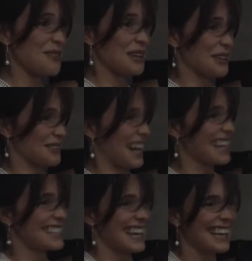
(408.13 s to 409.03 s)
we could
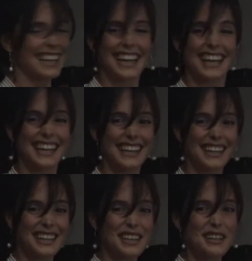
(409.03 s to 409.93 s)
praise it
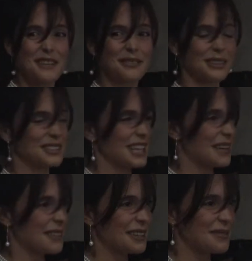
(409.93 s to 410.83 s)
for
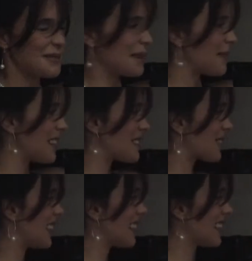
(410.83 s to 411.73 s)
Jamie, my best
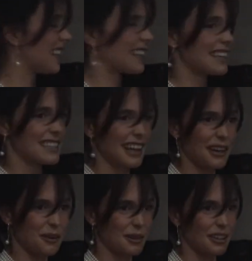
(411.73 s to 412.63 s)
friend in the
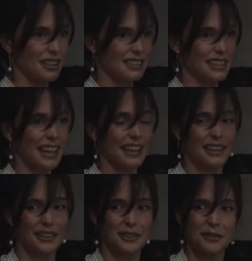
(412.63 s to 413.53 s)
entire world, and
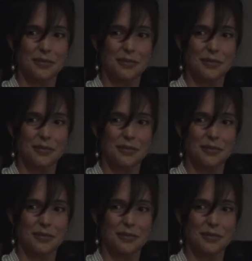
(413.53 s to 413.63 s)
her new